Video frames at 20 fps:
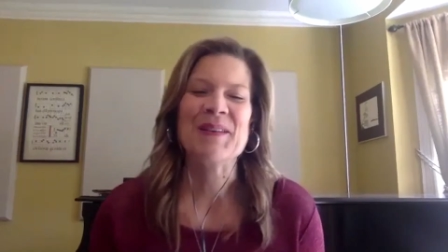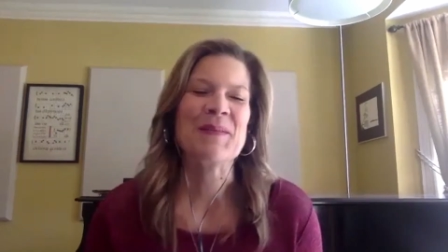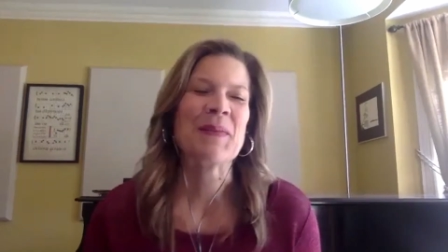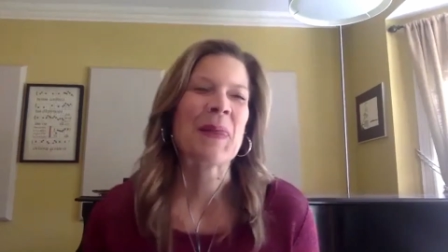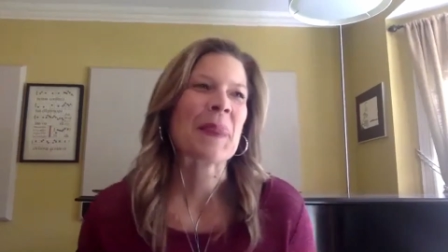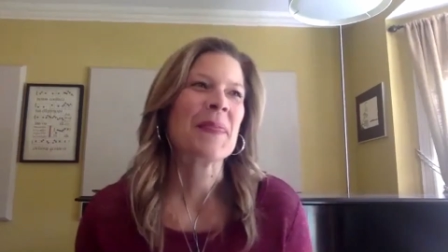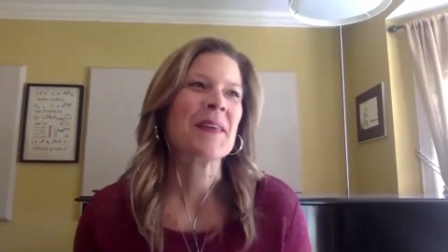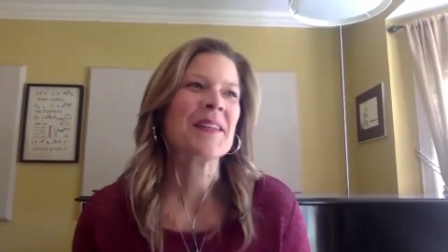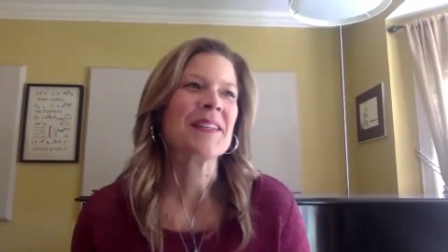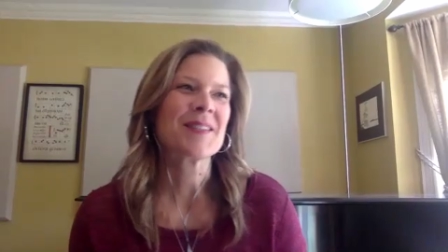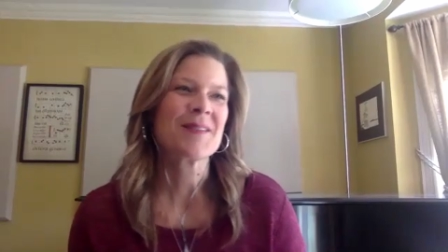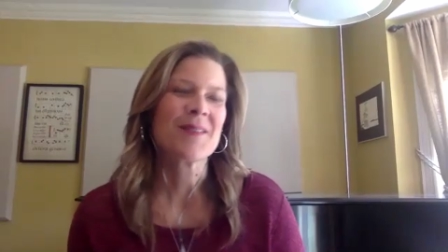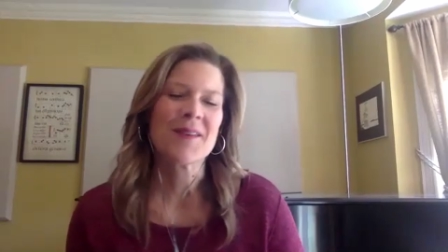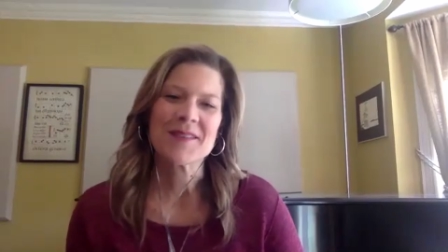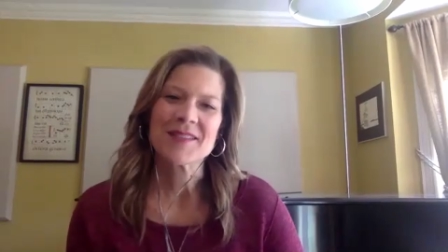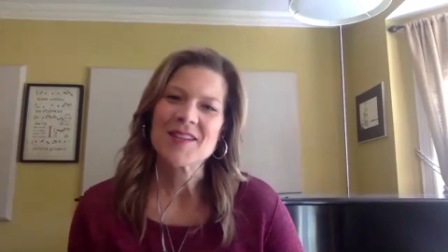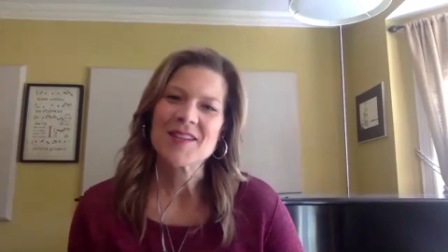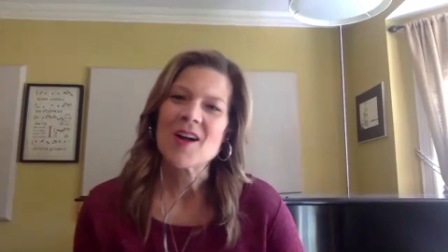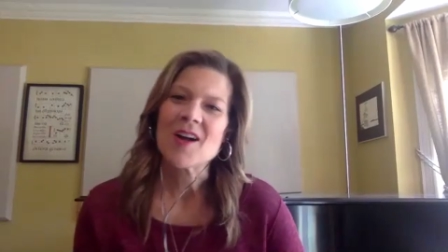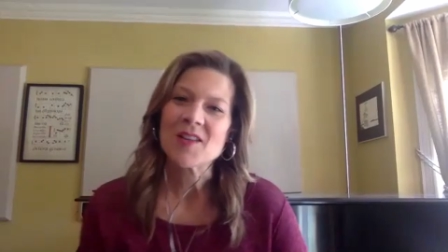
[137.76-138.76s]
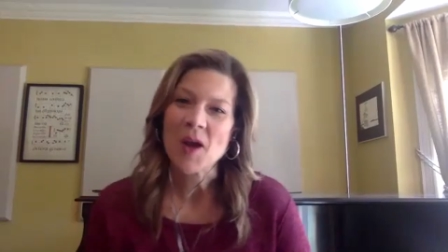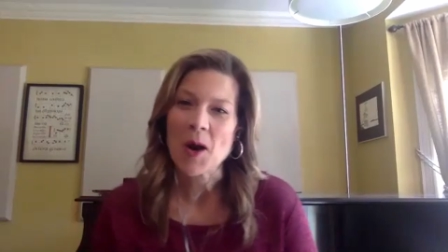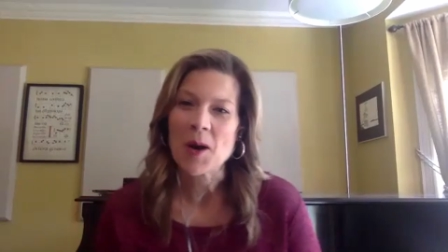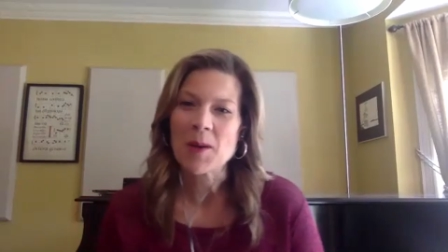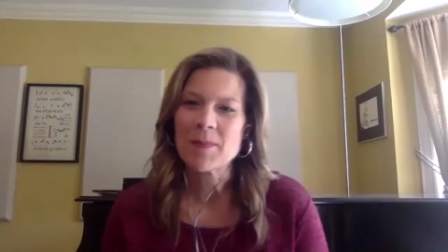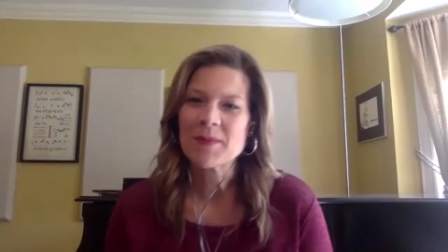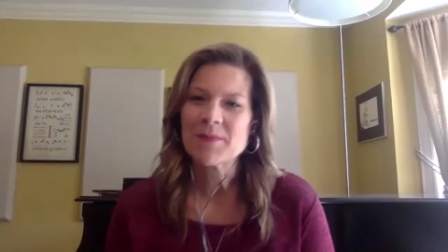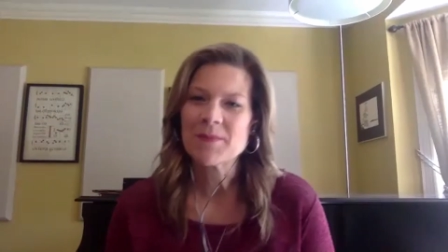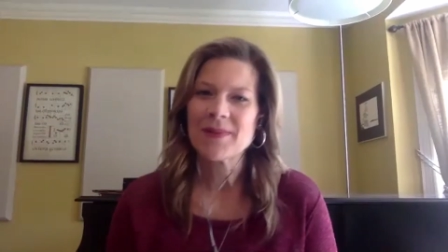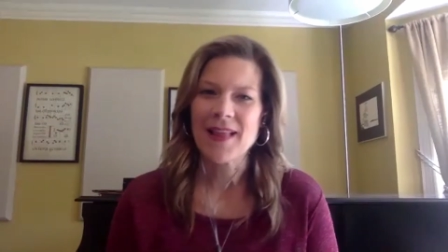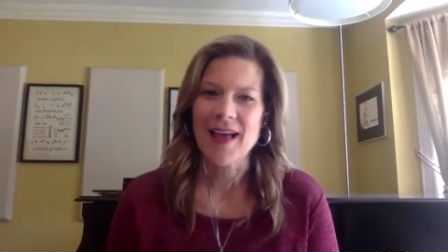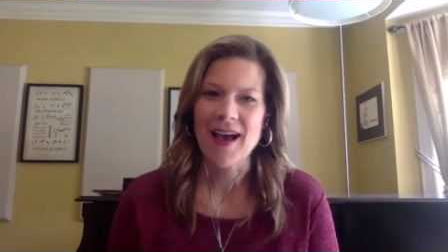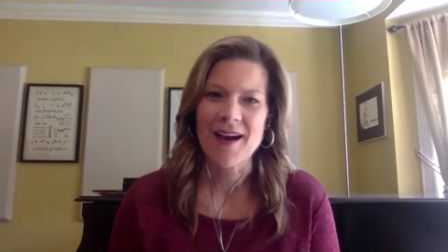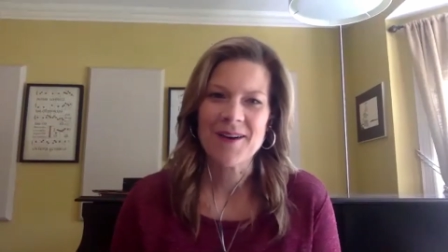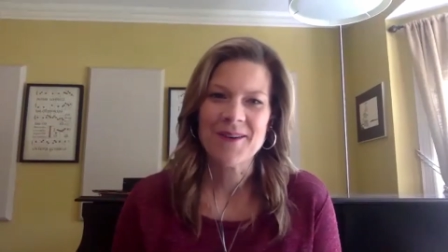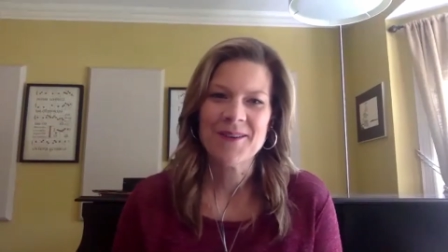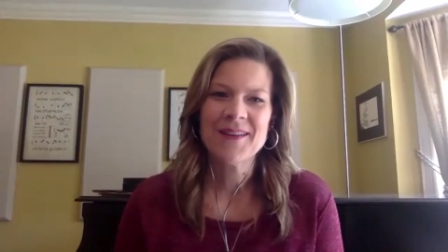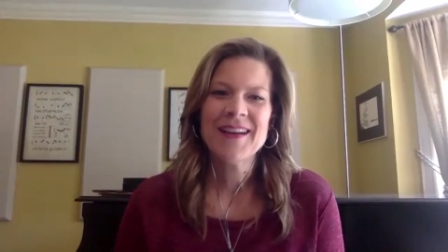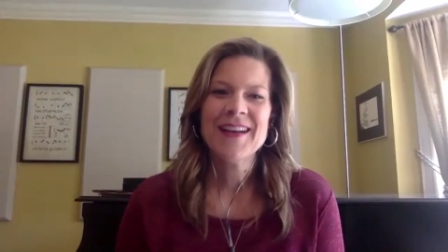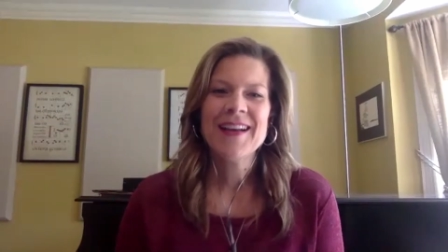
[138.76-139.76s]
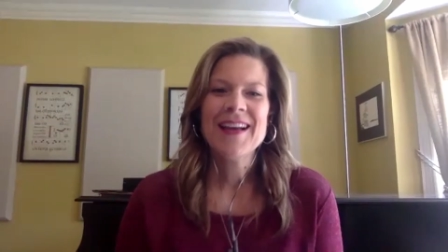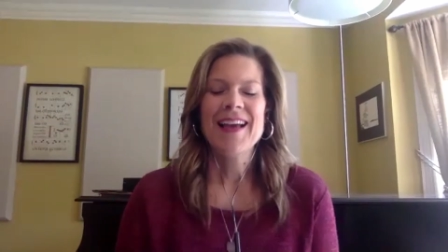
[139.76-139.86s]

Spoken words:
the duo is called Harp and Plow.